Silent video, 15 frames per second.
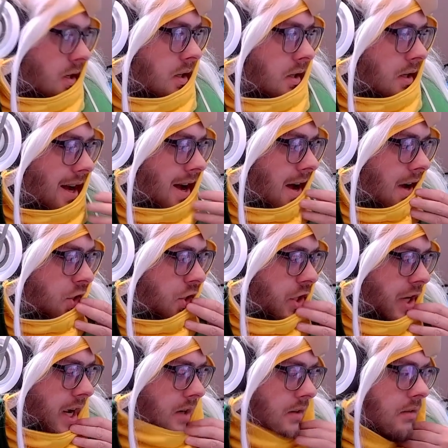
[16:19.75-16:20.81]
Ah,
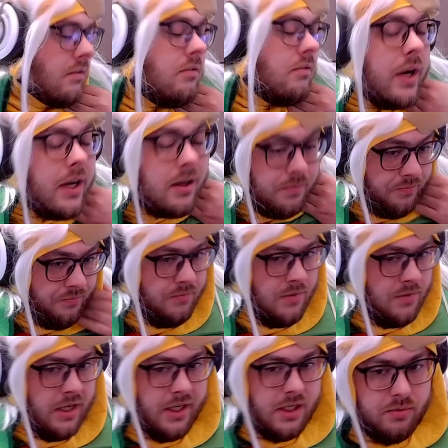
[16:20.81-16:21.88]
shit. Well, I
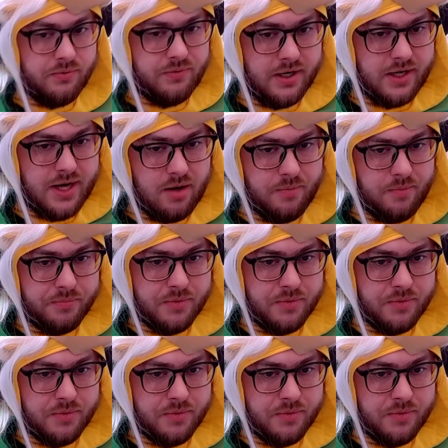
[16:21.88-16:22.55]
guess we'll find out.